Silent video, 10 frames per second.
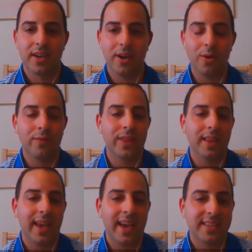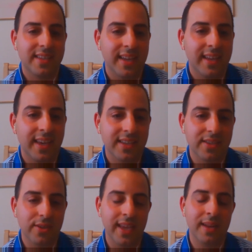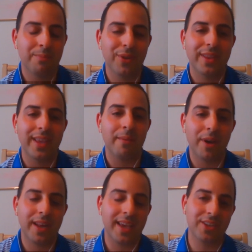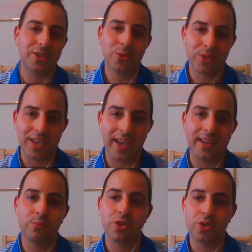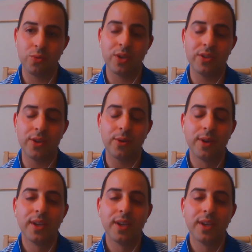uh, over the last 10 years so they didn't put that money as you said what you would do